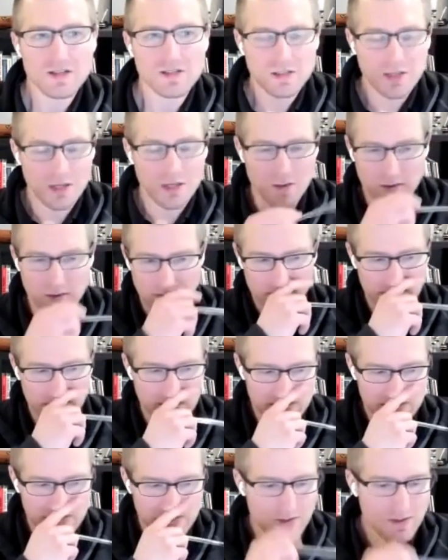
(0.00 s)
So
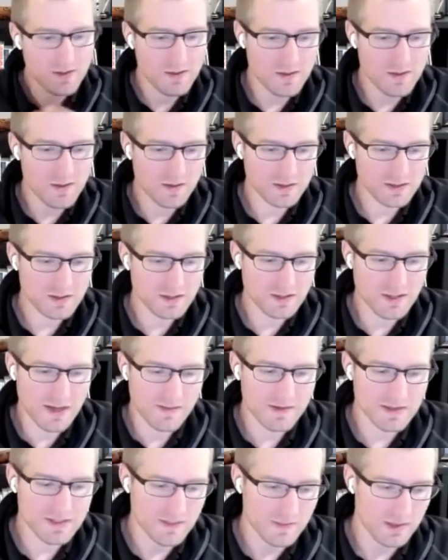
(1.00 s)
let's do let's
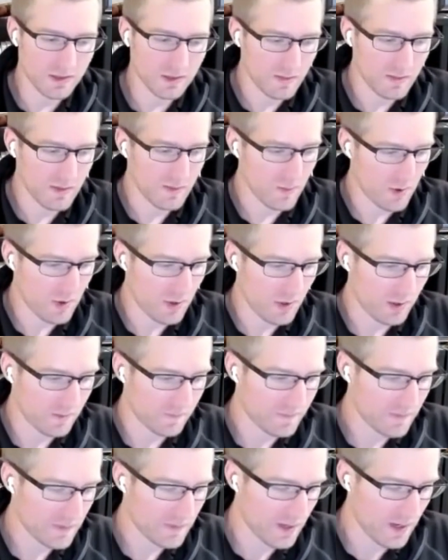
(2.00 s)
dive into something a little bit
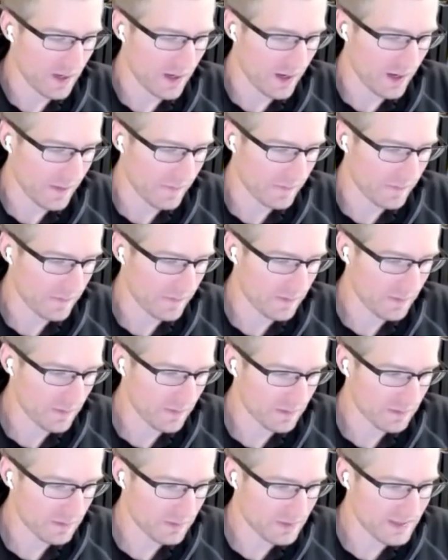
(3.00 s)
more um,
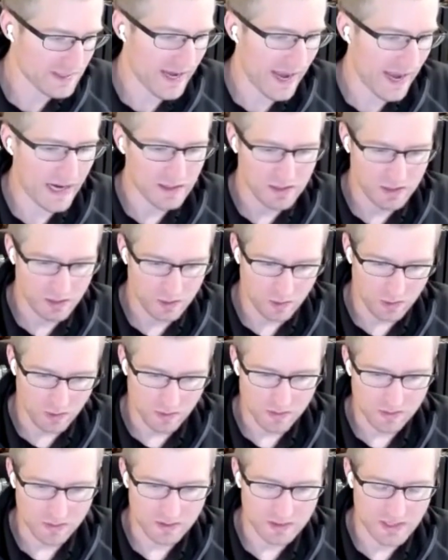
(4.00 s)

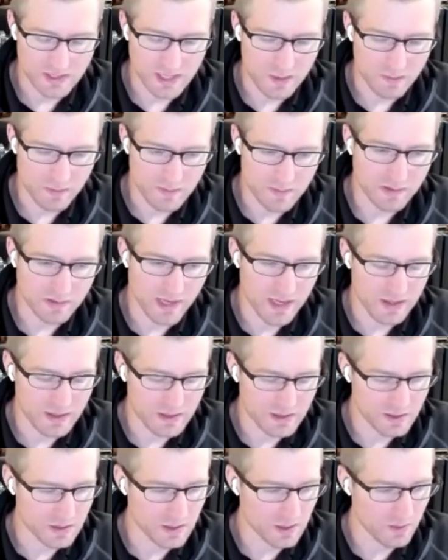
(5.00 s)
tactical. How do we apply yep.
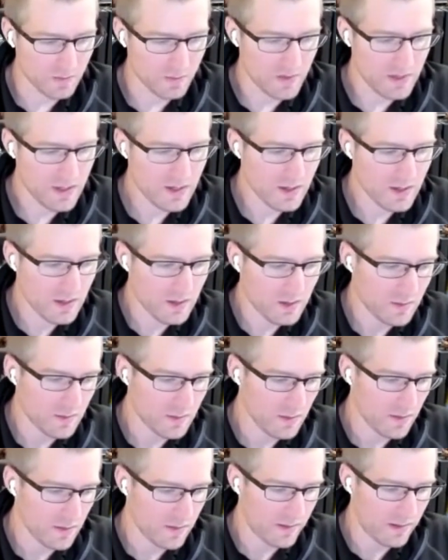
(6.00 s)
this? So
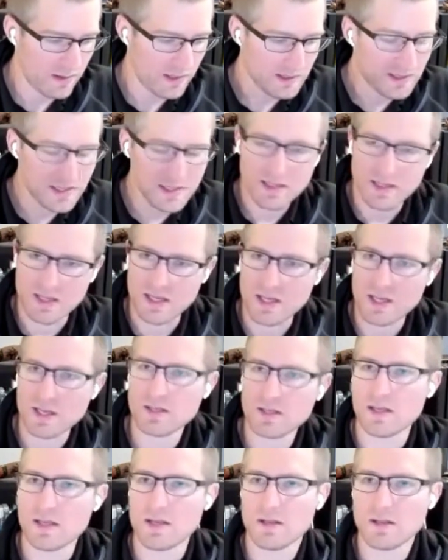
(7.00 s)
this is
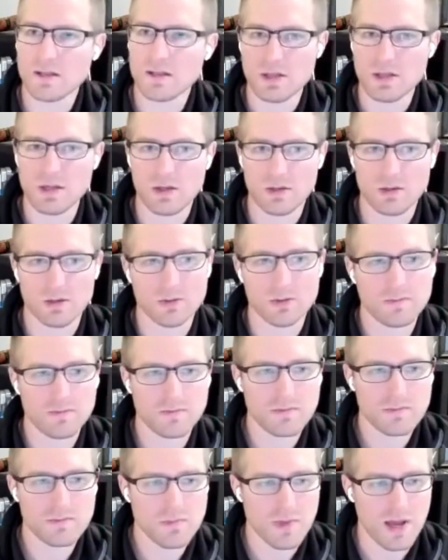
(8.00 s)
easy to do
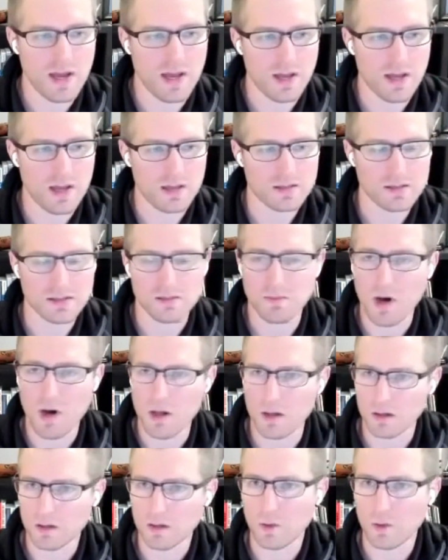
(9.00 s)
at a
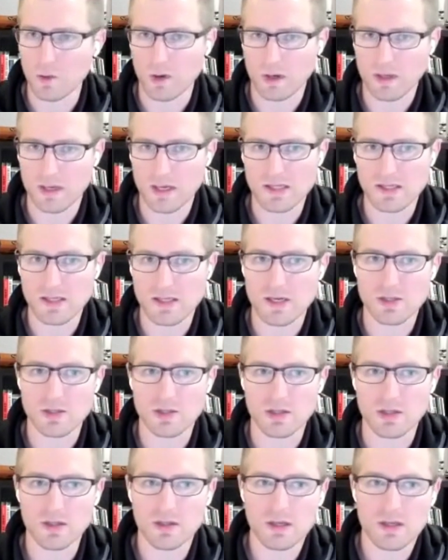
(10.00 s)
smaller
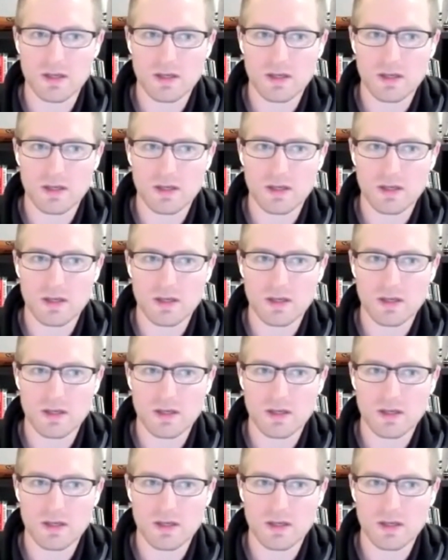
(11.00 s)
organization.